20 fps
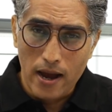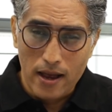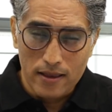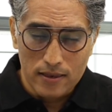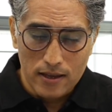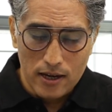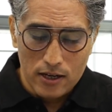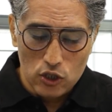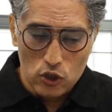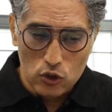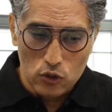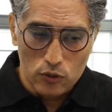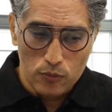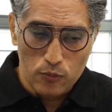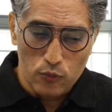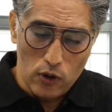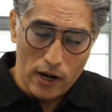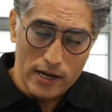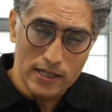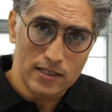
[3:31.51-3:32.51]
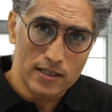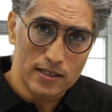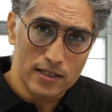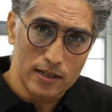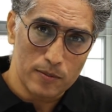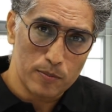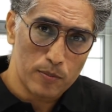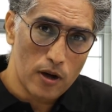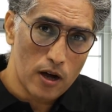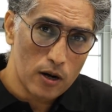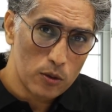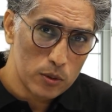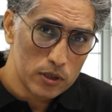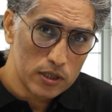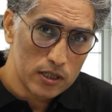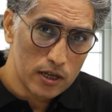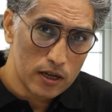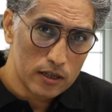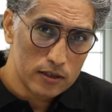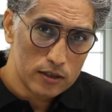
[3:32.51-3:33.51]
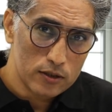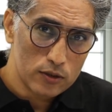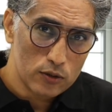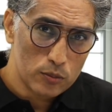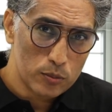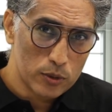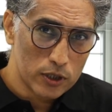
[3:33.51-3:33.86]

and they should price it at par with the other two,